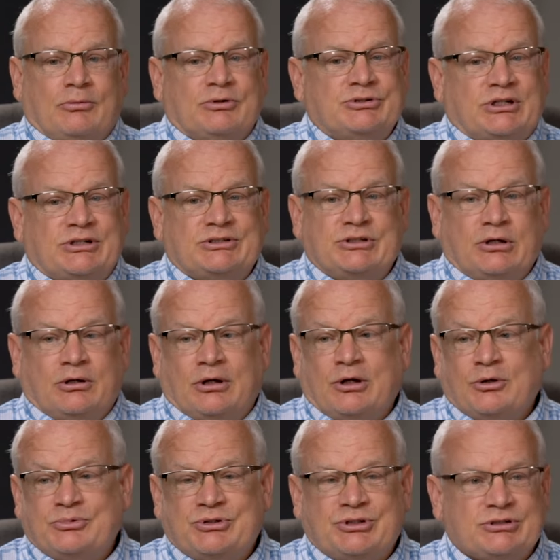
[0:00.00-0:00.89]
Was I one
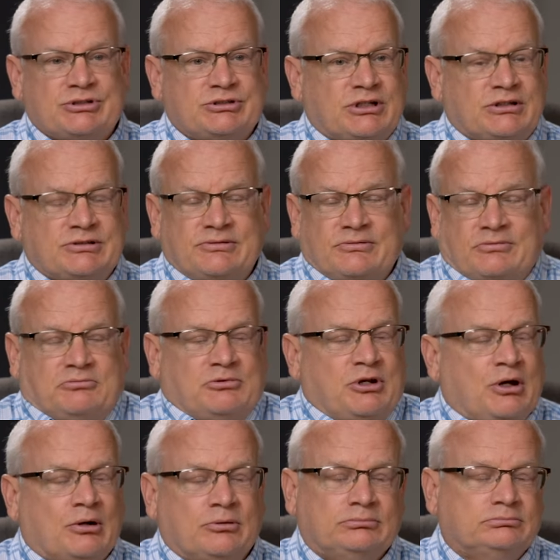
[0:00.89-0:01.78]
hundred percent successful?
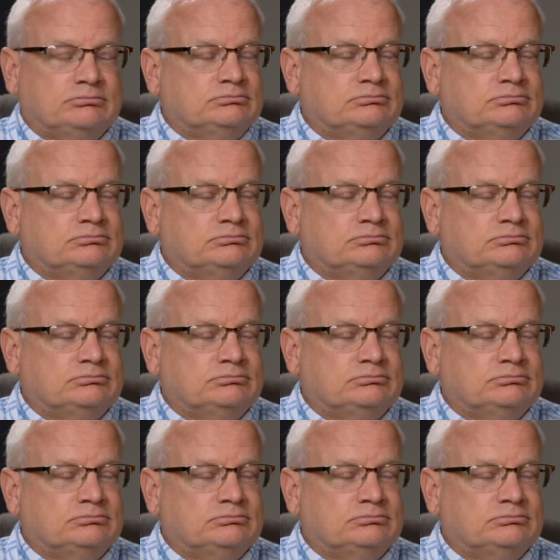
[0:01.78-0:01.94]
No.